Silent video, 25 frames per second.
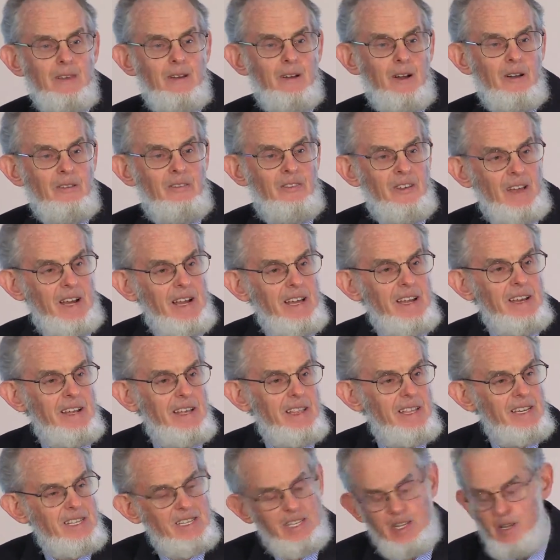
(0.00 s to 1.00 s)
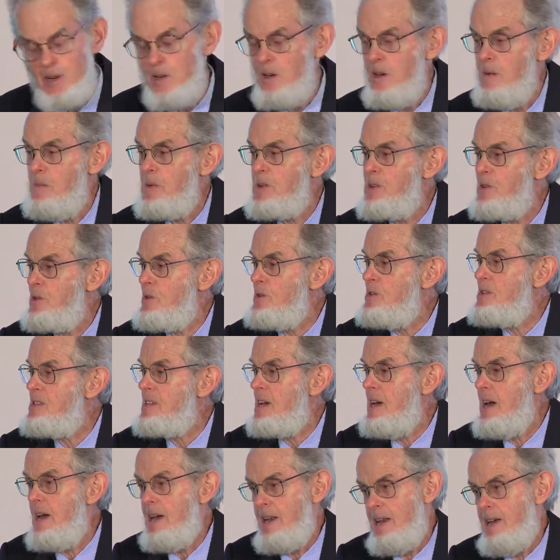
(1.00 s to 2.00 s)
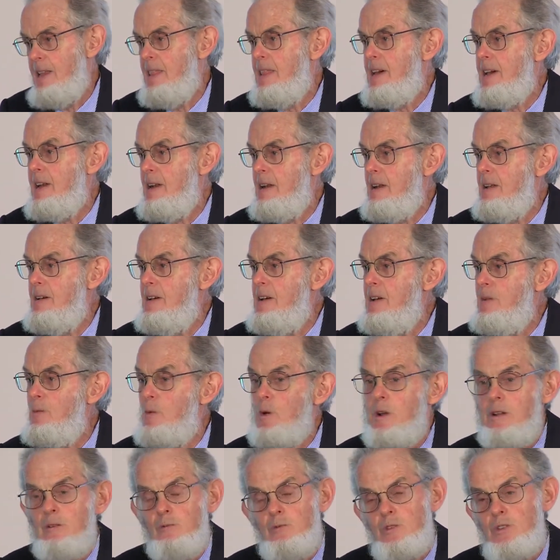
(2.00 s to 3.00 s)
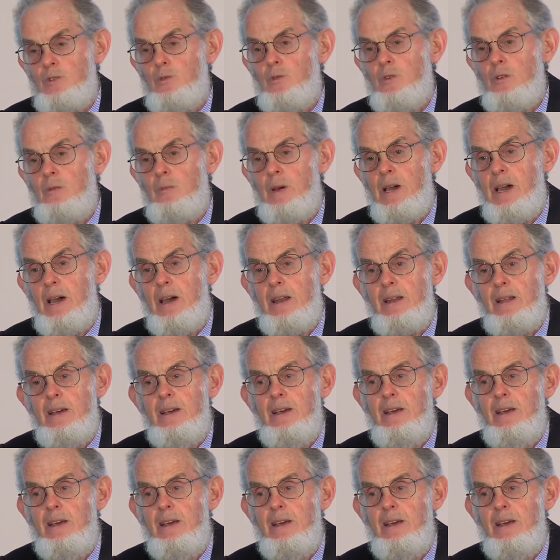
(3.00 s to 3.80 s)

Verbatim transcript: I fell into this climate crusade and then learned what it was all about.